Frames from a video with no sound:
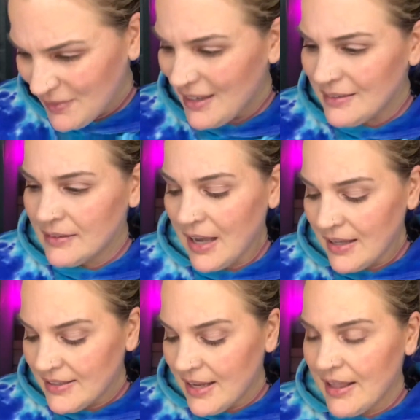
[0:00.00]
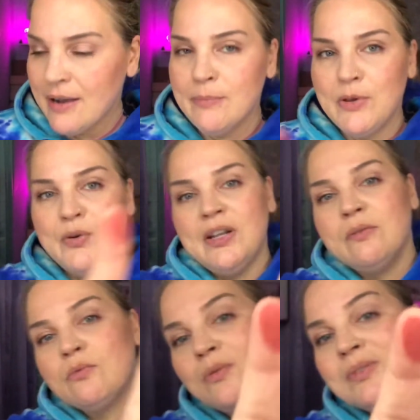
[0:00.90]
I'd say like a
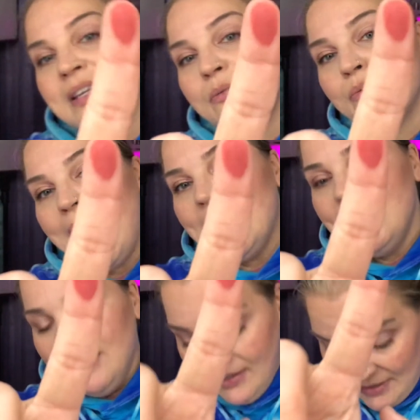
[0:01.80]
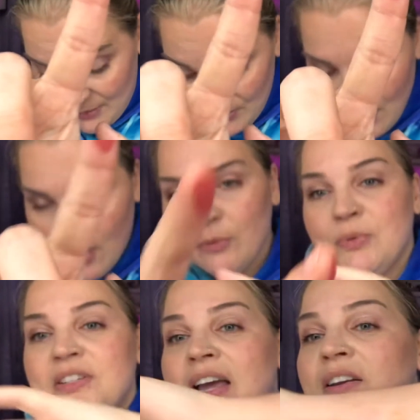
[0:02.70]
muted rosy red. This one's called
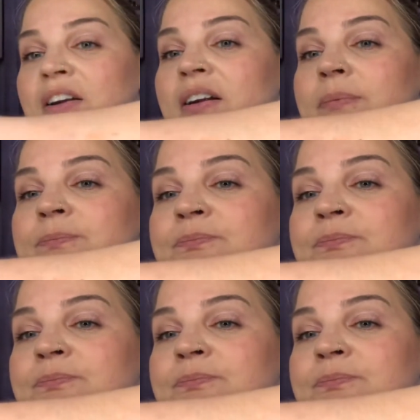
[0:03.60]
Pretender.